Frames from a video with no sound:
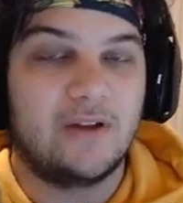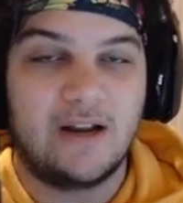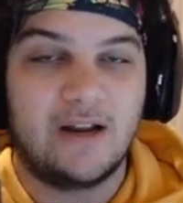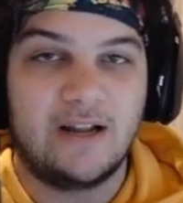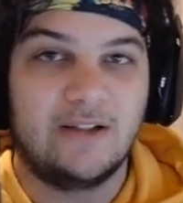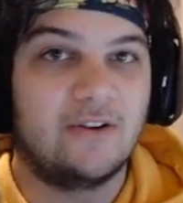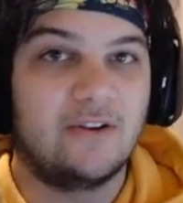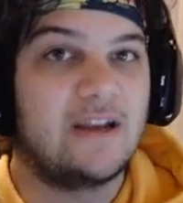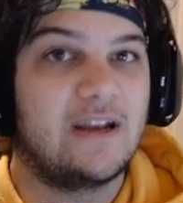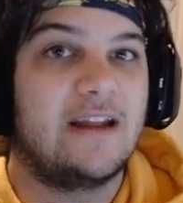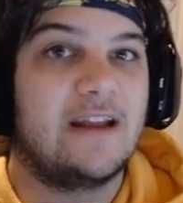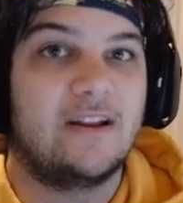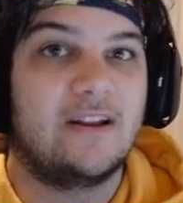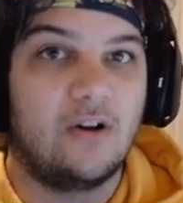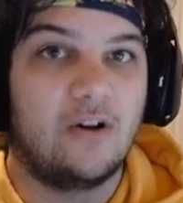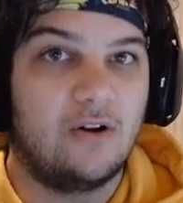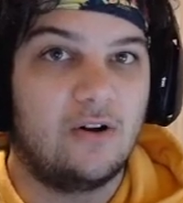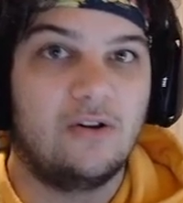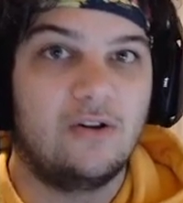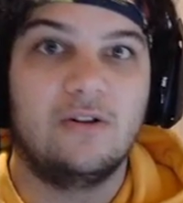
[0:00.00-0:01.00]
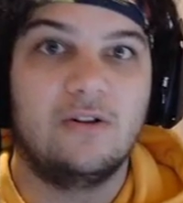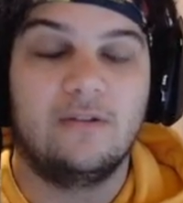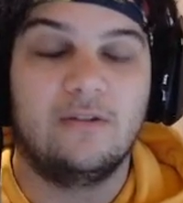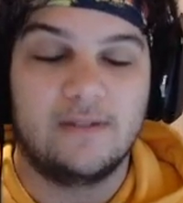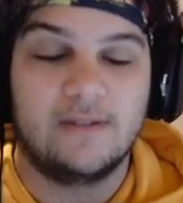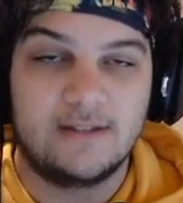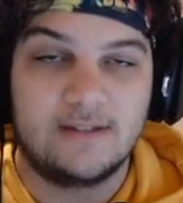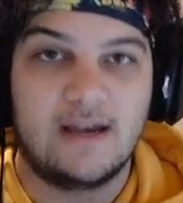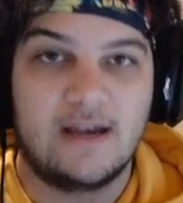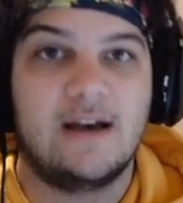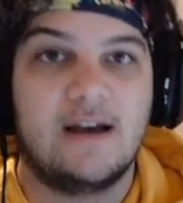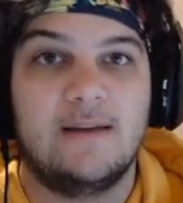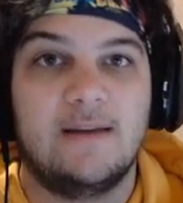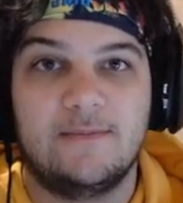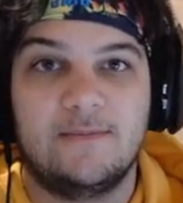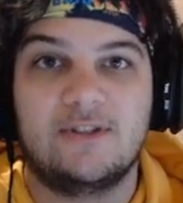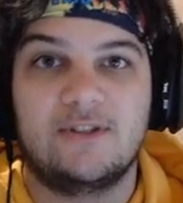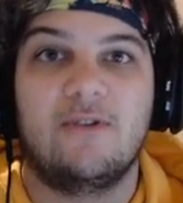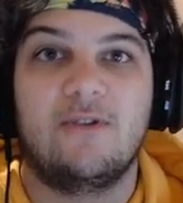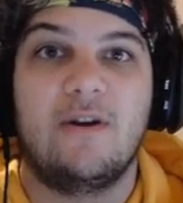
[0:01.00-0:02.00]
and I look at it all the
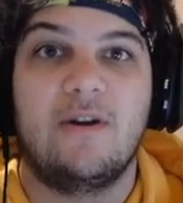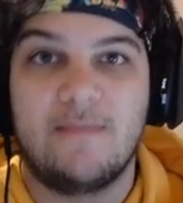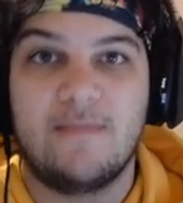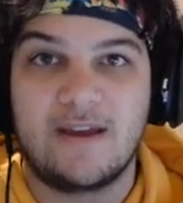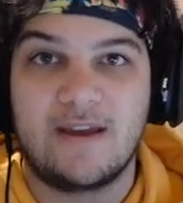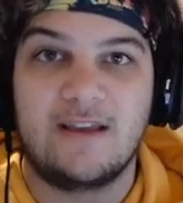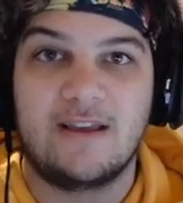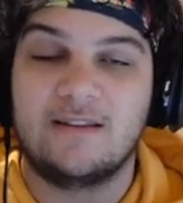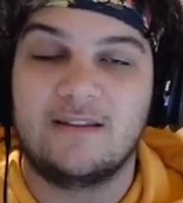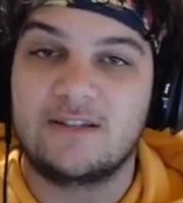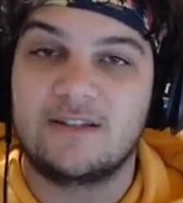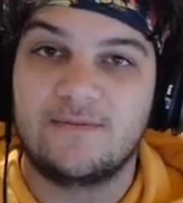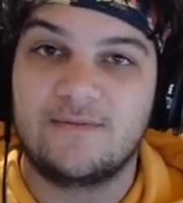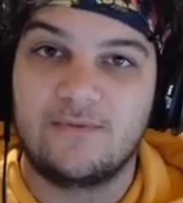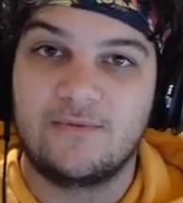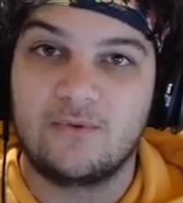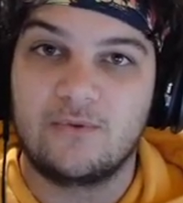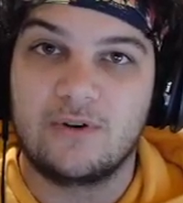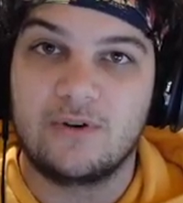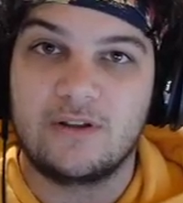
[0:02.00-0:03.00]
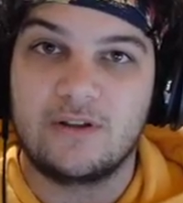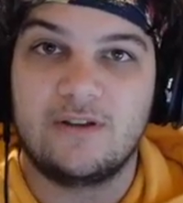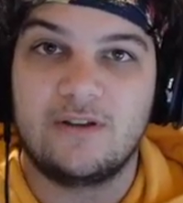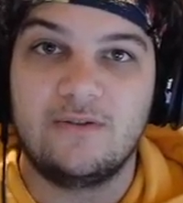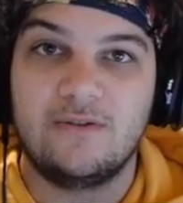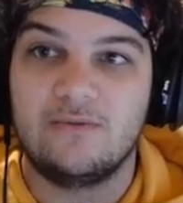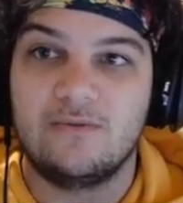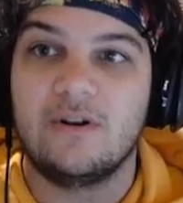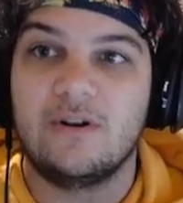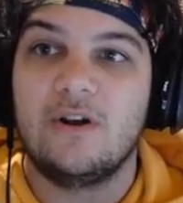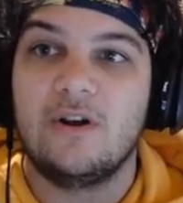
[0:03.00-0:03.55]
time, so I'm making this for you.